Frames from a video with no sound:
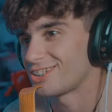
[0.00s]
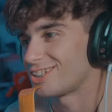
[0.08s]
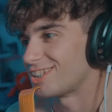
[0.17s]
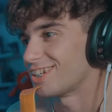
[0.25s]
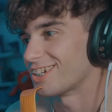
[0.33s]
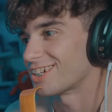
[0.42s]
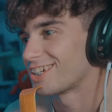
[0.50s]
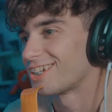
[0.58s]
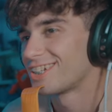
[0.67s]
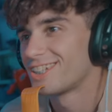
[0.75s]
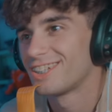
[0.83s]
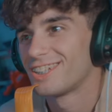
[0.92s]
dick.
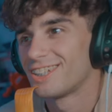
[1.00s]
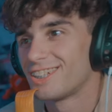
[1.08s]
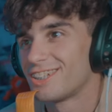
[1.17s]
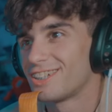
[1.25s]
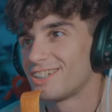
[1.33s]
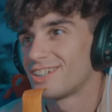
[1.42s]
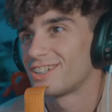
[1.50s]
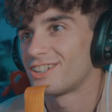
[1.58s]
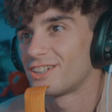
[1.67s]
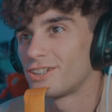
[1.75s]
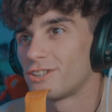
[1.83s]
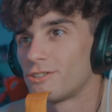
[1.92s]
Dude, of all the things to
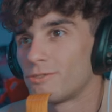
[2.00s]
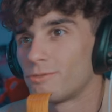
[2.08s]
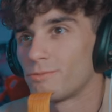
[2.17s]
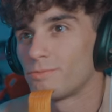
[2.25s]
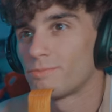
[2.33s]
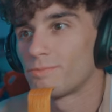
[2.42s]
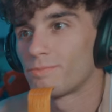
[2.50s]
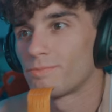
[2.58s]
let me sleep through.